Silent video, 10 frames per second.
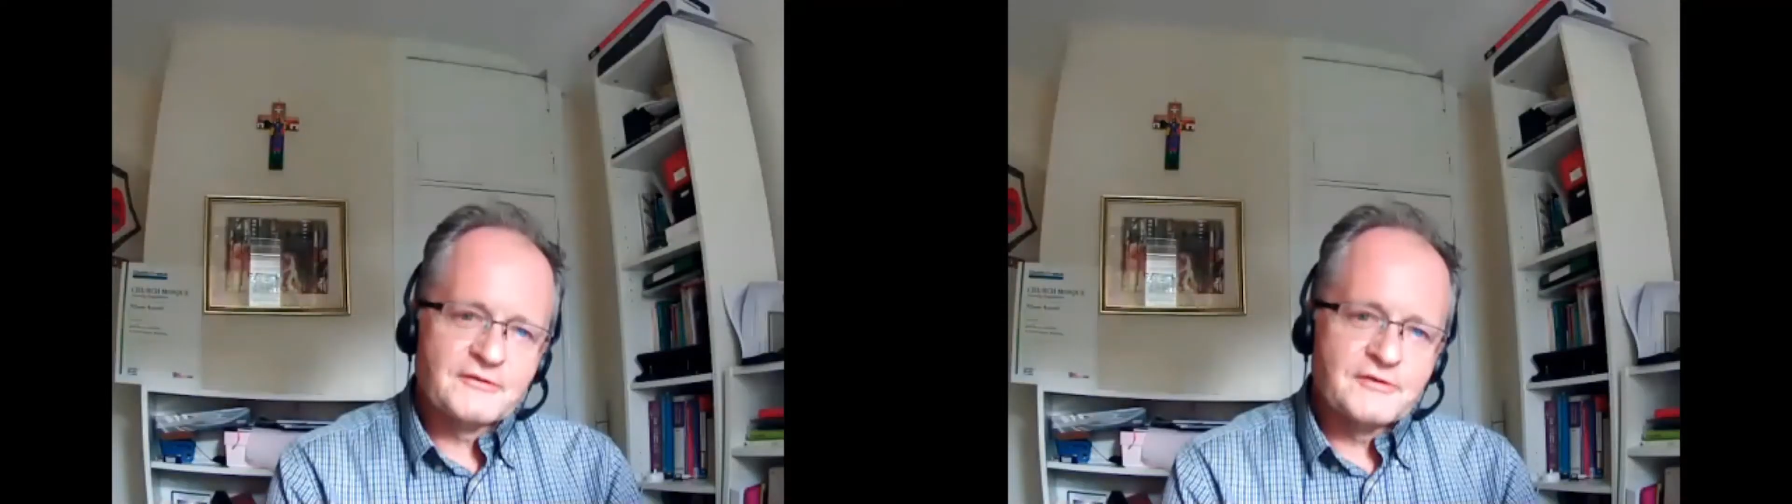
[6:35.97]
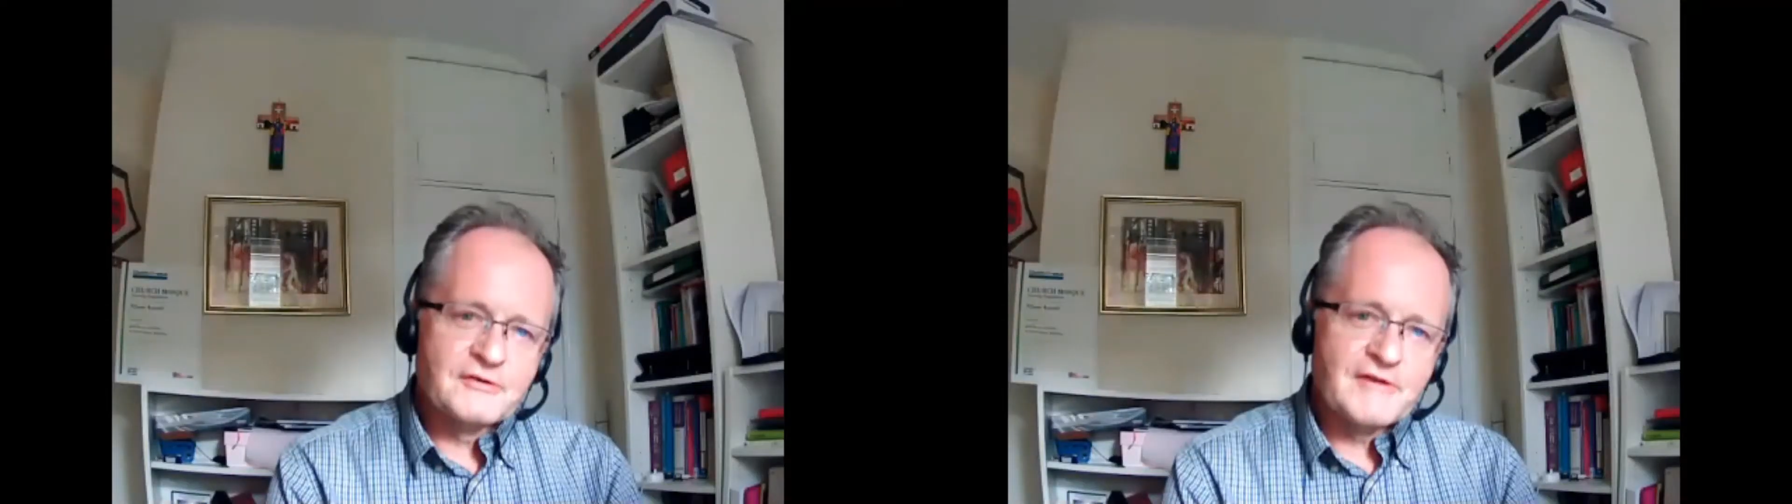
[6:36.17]

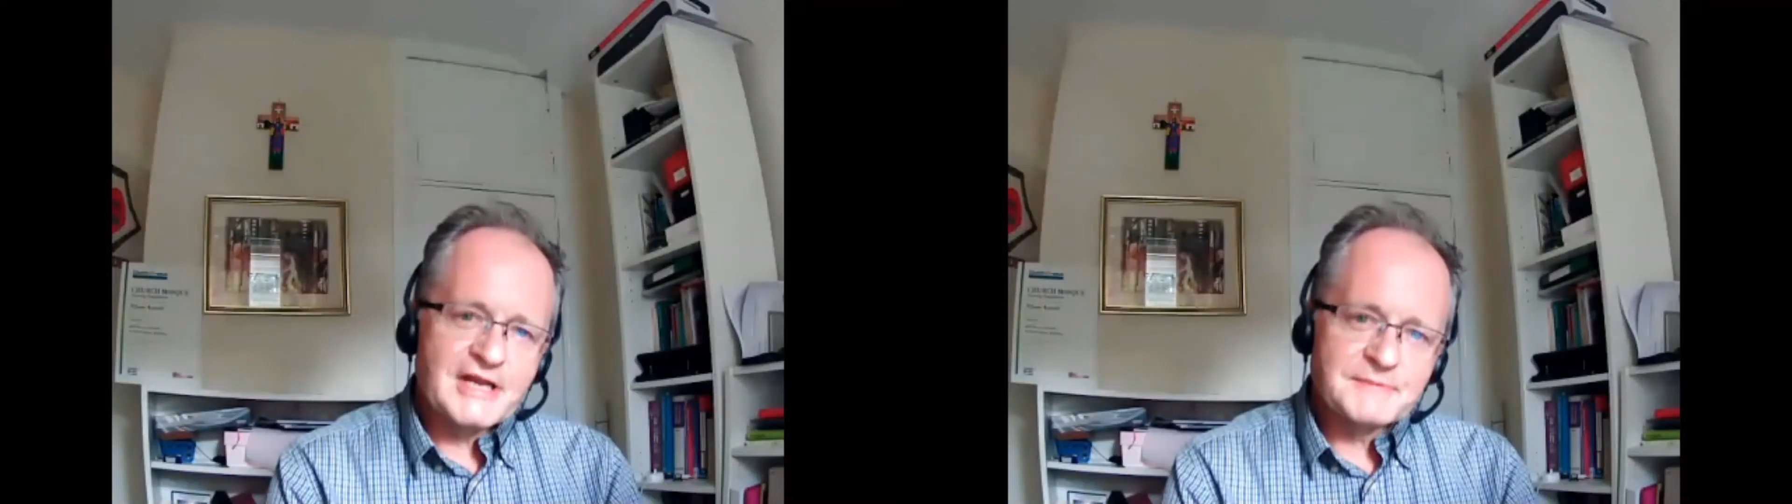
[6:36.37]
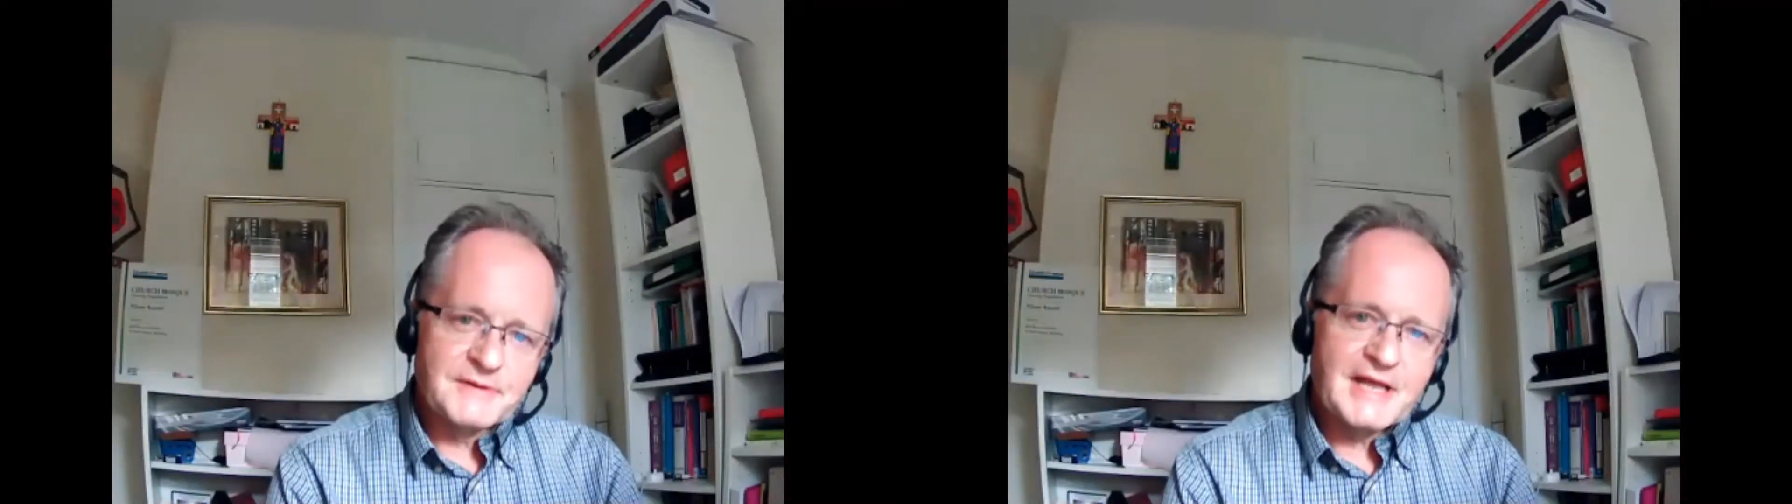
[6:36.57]
for a
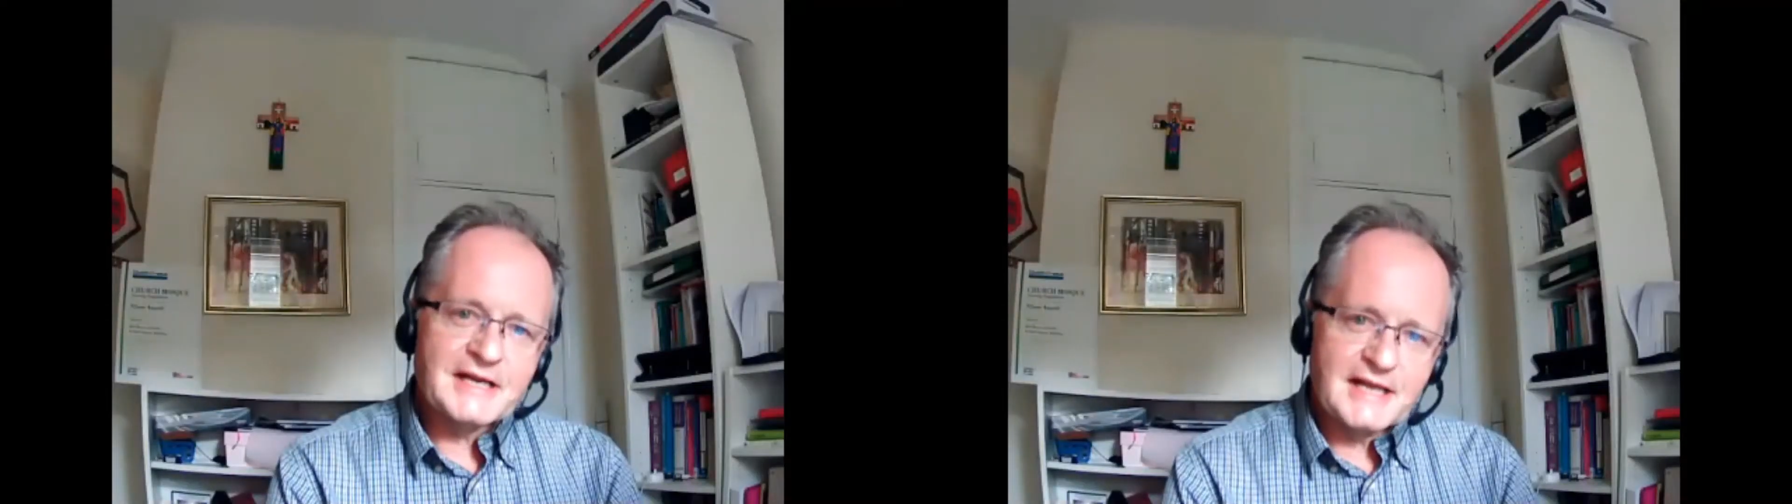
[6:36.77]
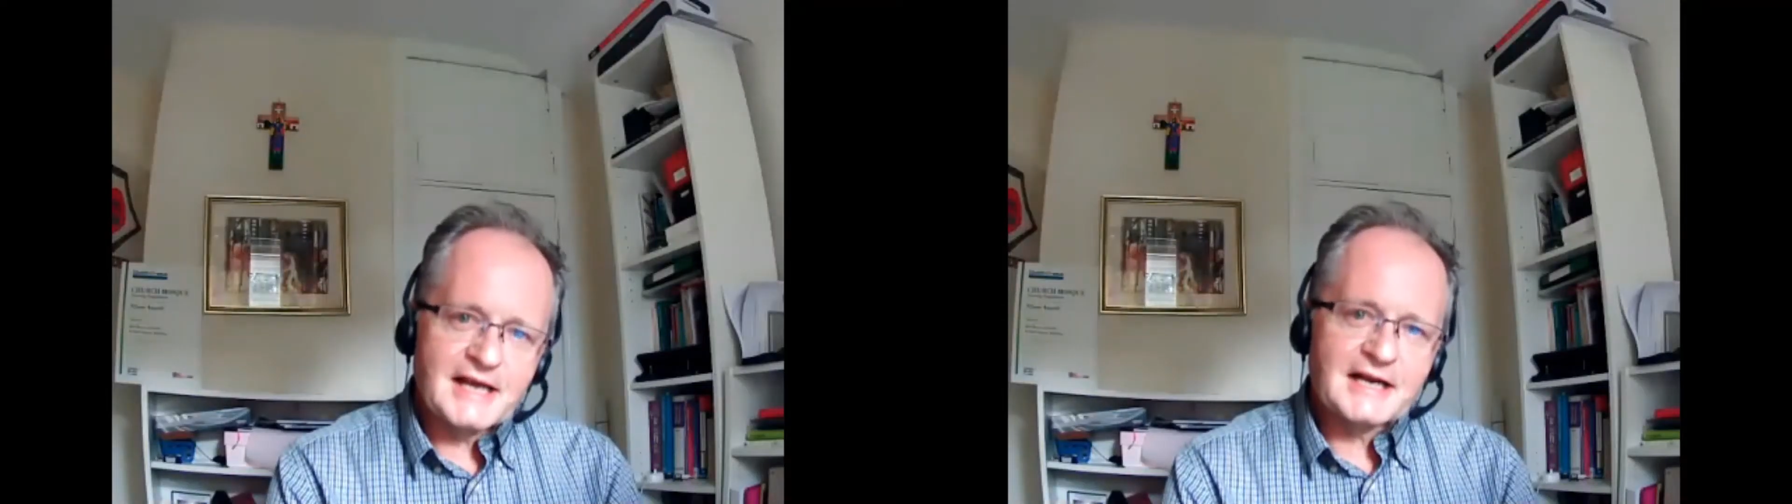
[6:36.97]
rest, but
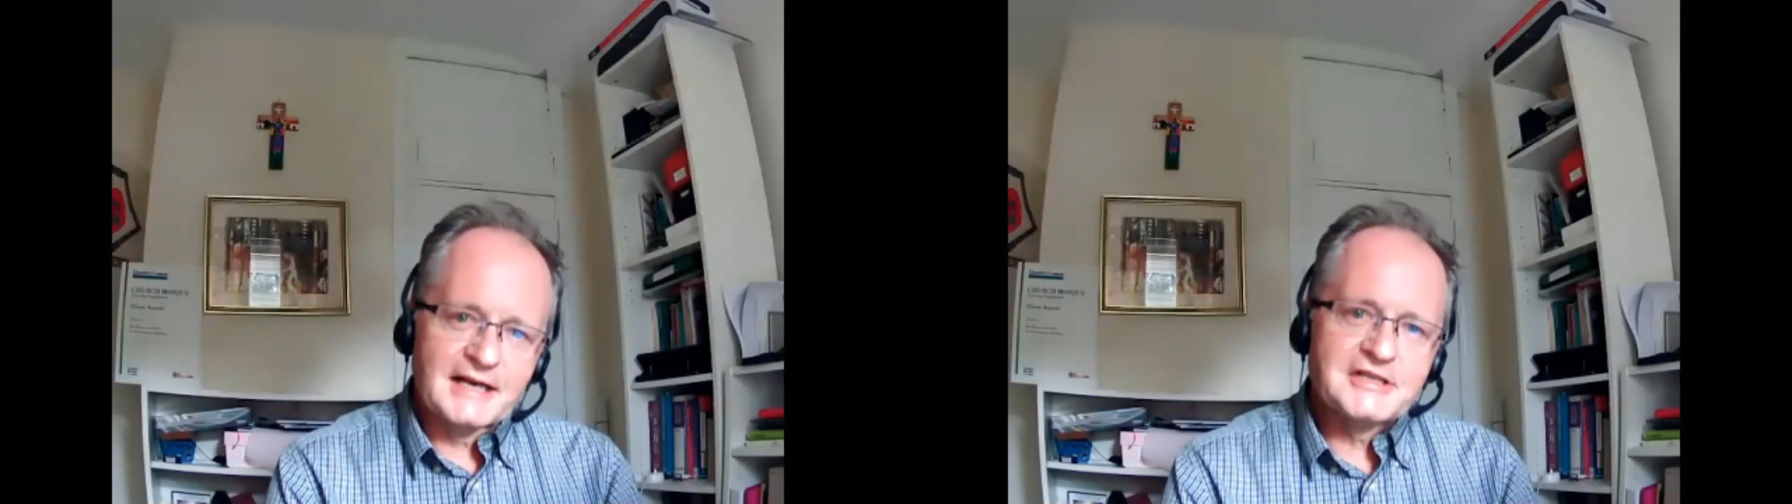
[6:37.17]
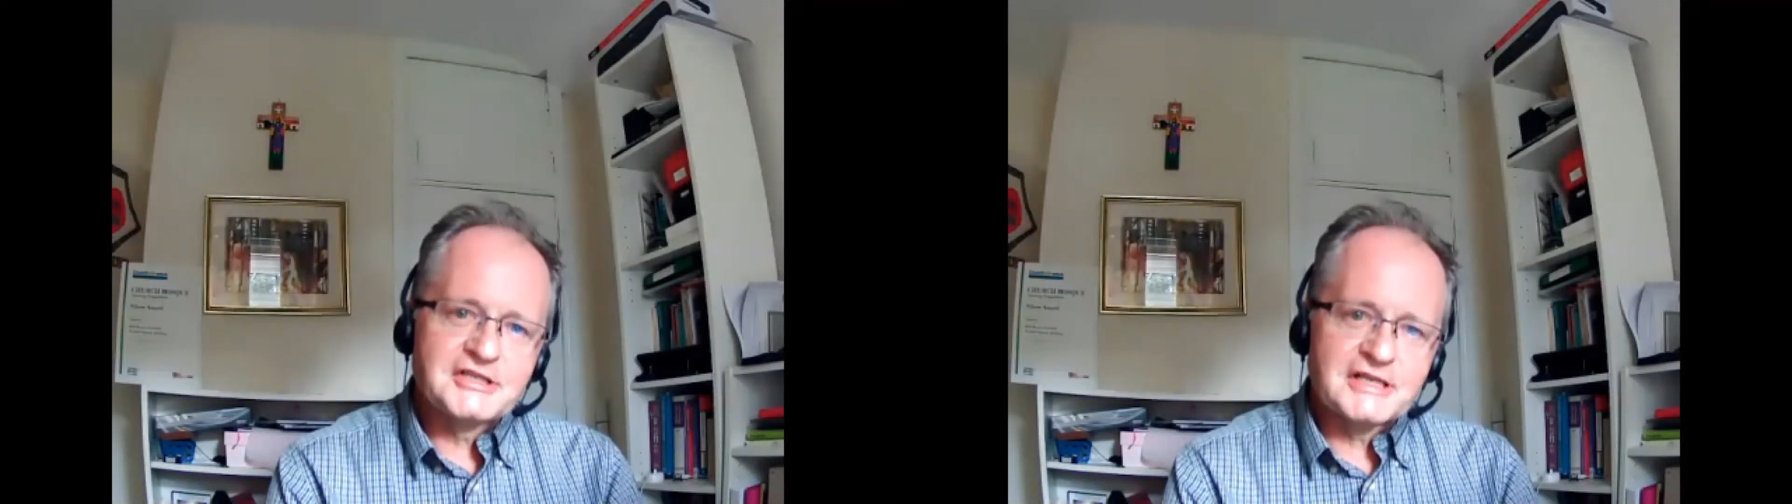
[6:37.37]
that
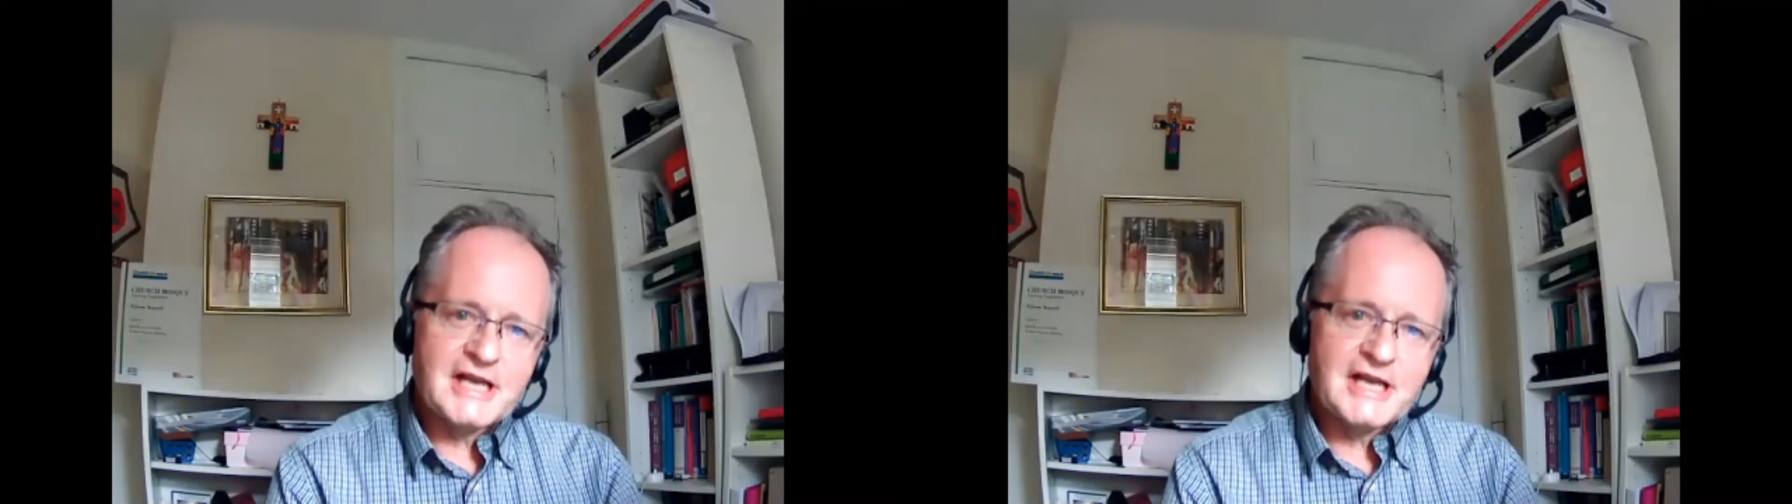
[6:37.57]
clinched it,